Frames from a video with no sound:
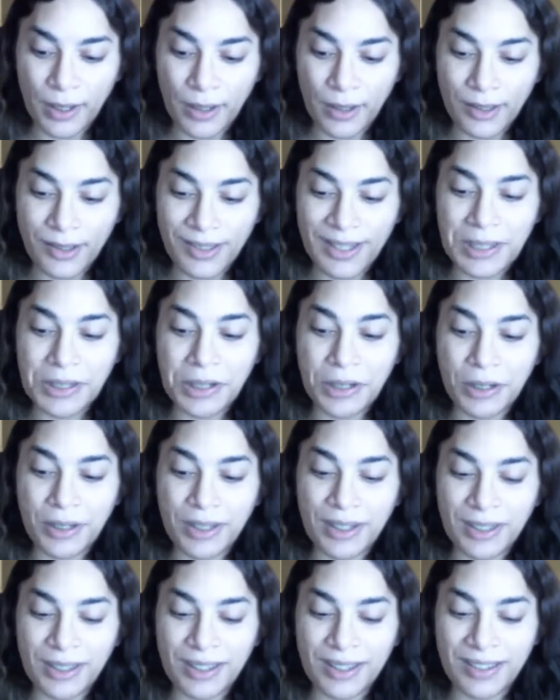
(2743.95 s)
it
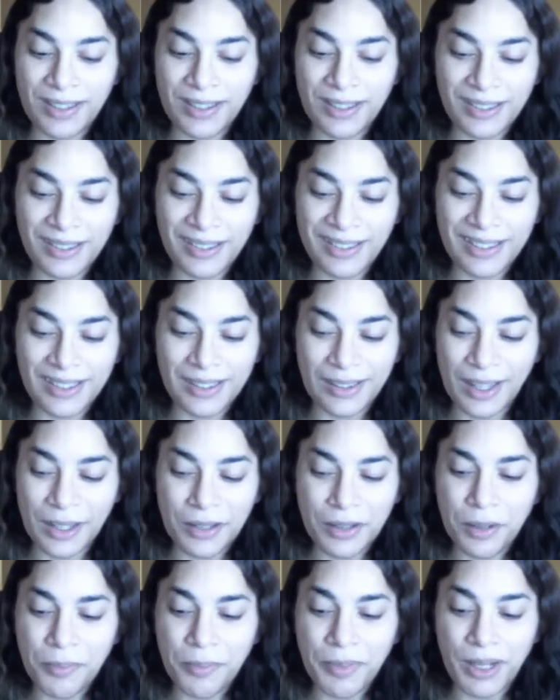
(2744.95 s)

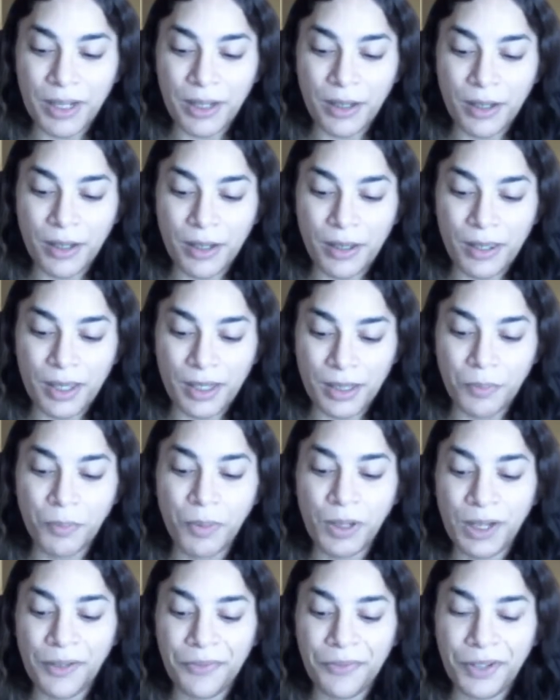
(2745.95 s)
doesn't mean this
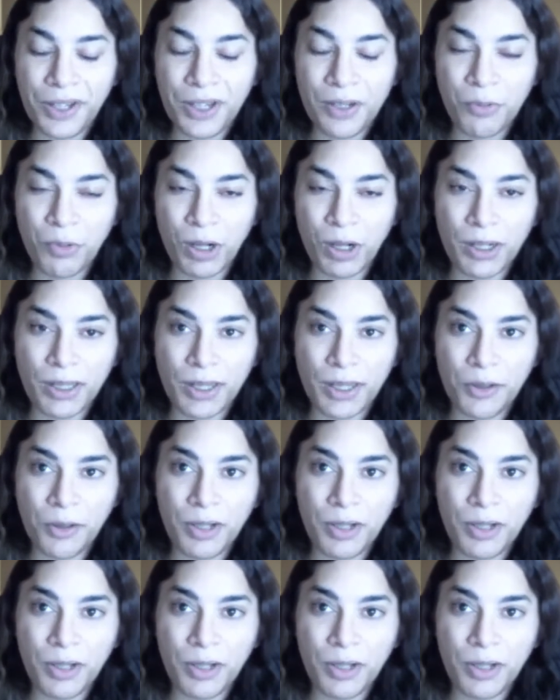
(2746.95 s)
belief is warranted.